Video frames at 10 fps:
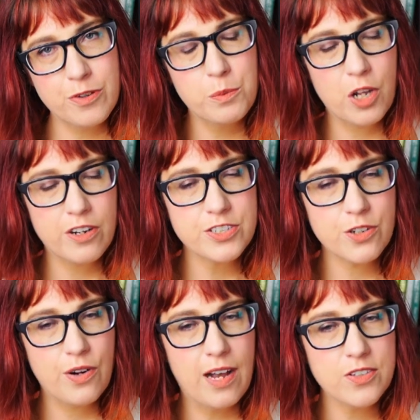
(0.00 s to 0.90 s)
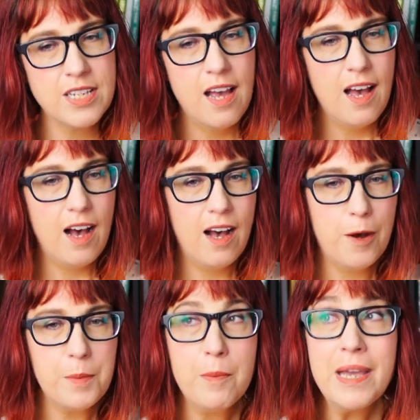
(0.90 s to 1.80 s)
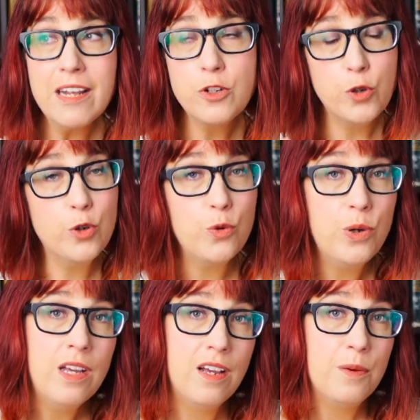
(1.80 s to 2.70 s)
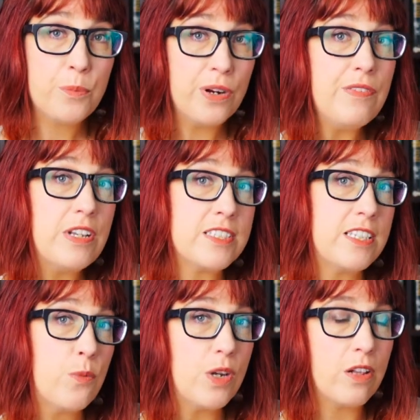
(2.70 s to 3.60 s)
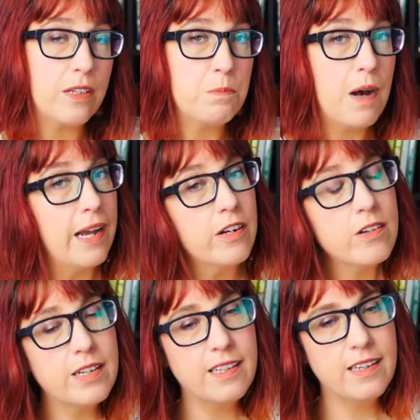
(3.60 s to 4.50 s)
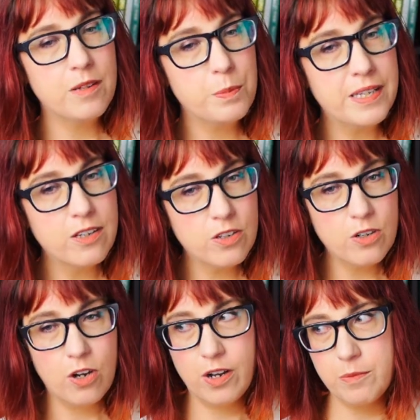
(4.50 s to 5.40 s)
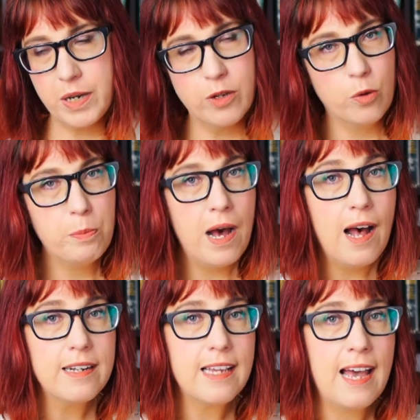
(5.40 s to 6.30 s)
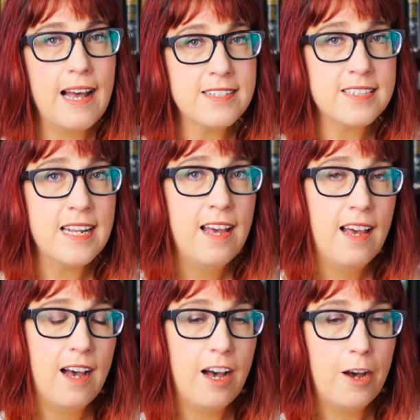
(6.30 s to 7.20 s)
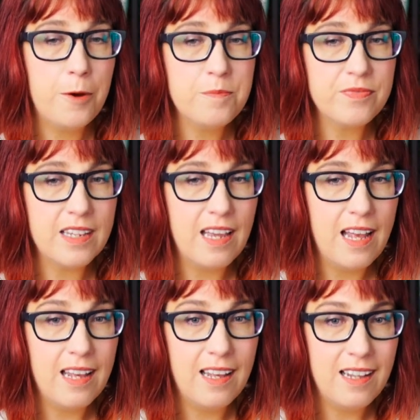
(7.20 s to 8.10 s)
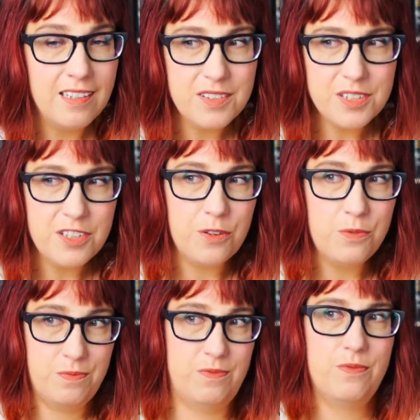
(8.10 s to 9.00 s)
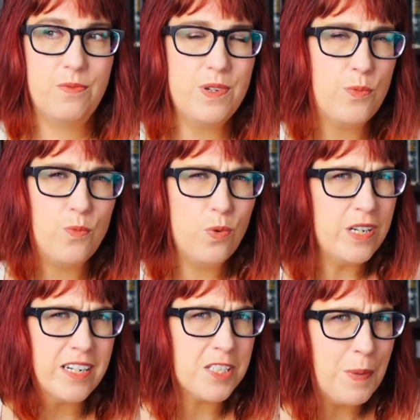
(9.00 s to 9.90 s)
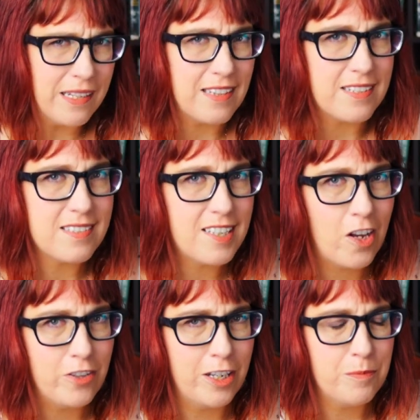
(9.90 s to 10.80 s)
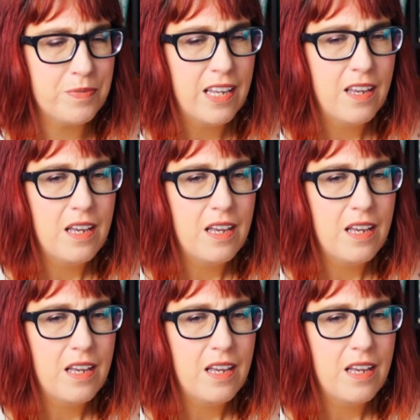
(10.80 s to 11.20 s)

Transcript: from Lawrence Krauss, a man who previously we all admired. He had appeared on my old podcast, and, you know, we wouldn't expect this of him.